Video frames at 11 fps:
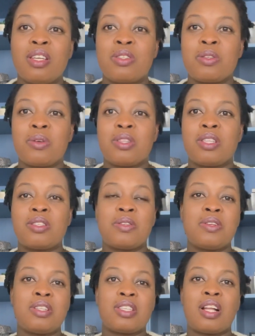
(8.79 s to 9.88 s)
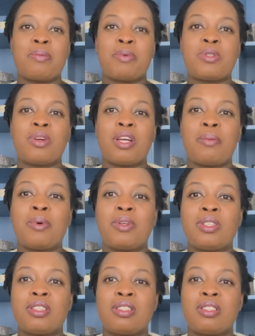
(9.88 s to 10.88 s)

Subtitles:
So on the series I'll be talking about